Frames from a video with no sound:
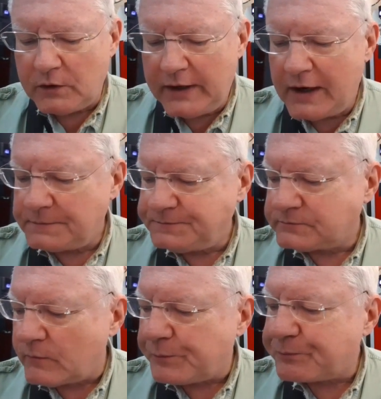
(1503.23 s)
Now,
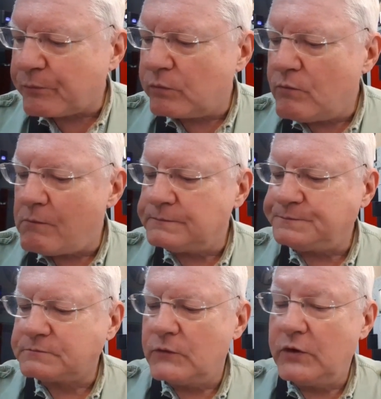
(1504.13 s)

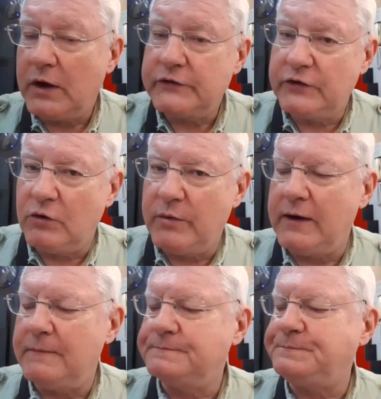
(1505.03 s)
you guys know me.